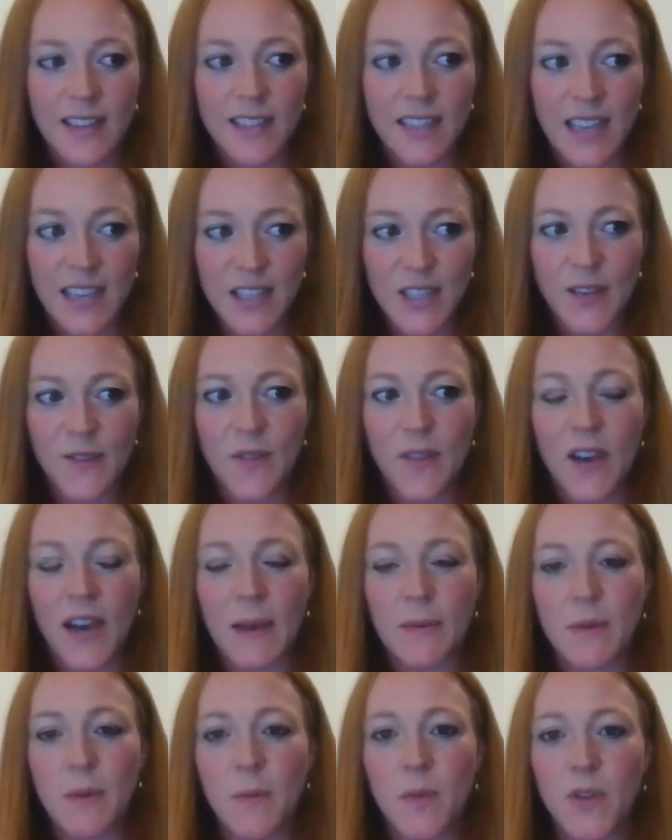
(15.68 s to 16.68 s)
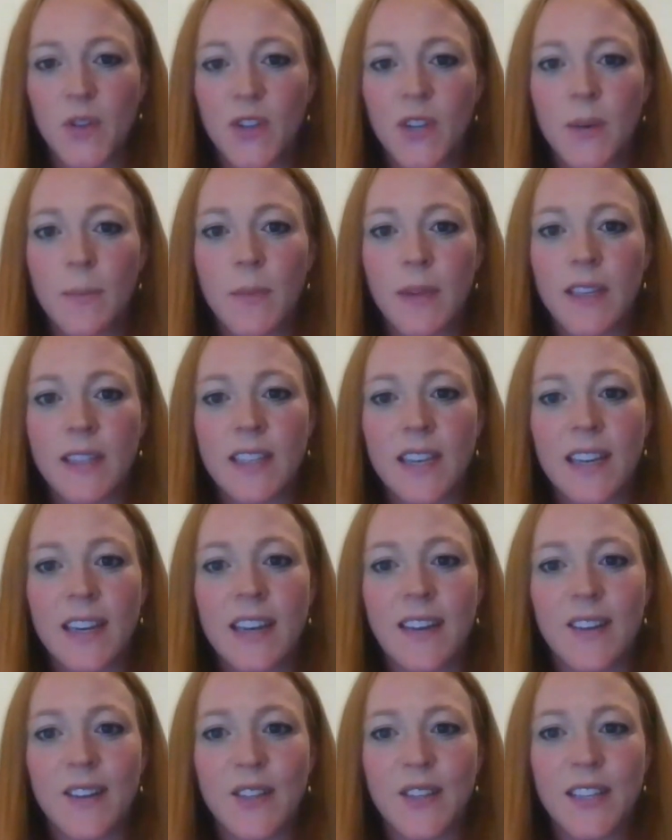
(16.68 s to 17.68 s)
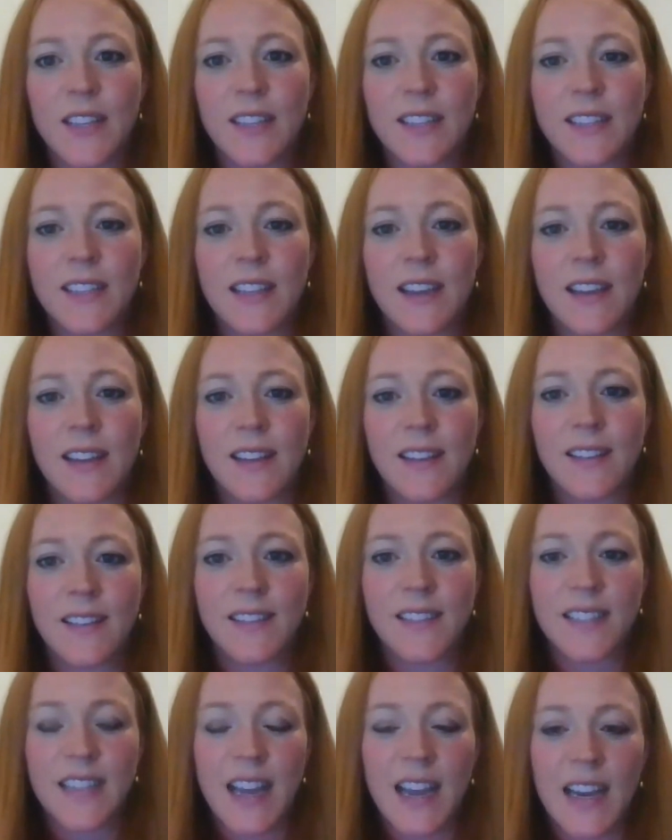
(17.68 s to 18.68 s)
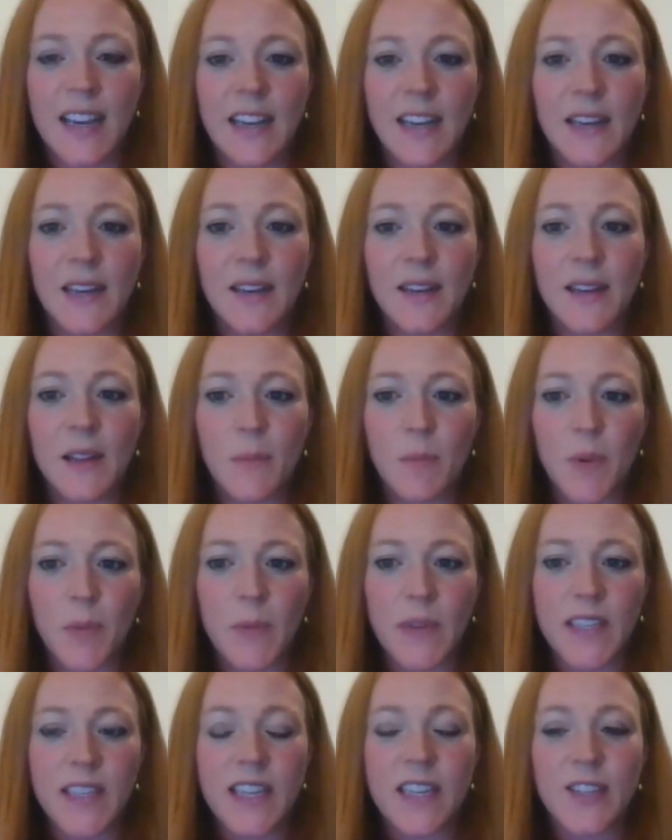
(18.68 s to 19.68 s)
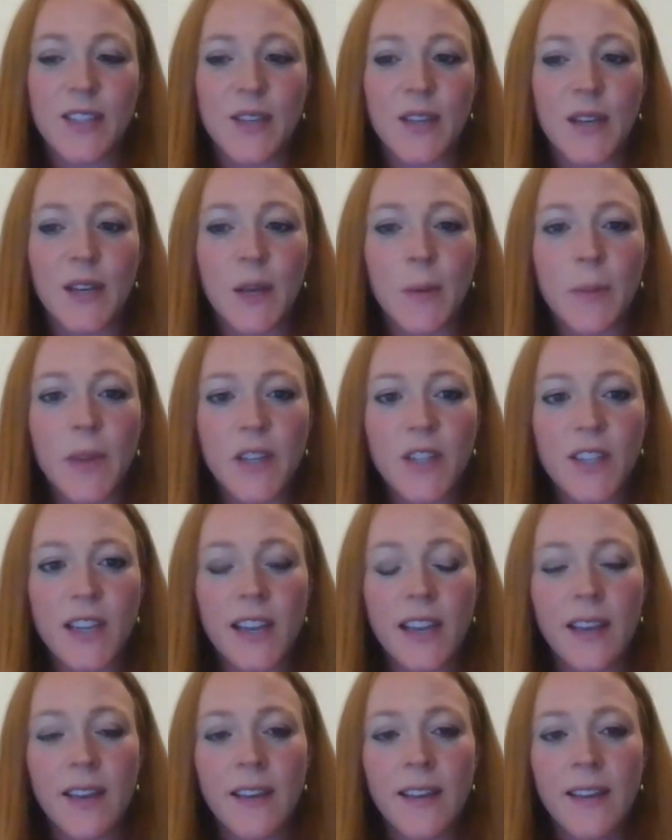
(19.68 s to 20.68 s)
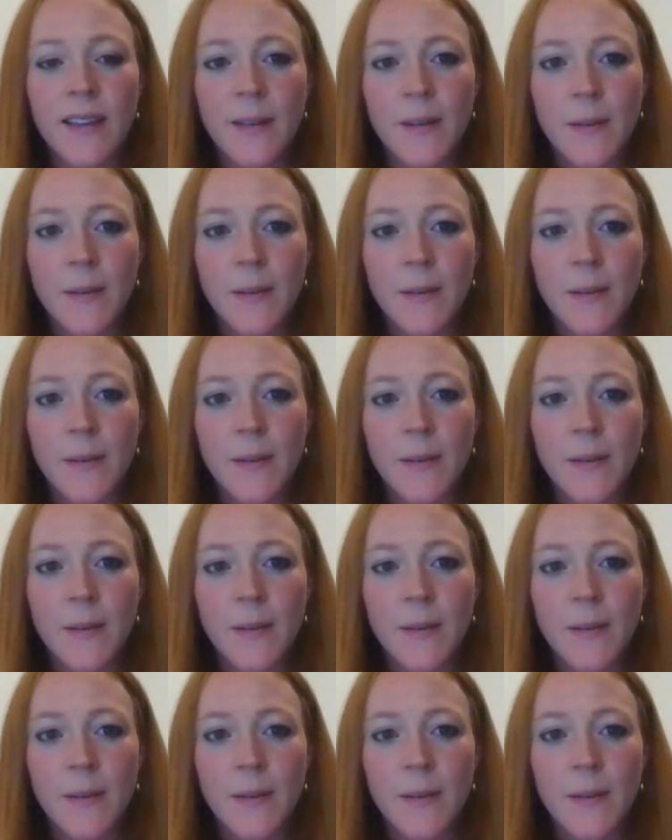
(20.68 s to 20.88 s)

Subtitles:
selection of the optimal treatment technologies and design and implementation and commissioning.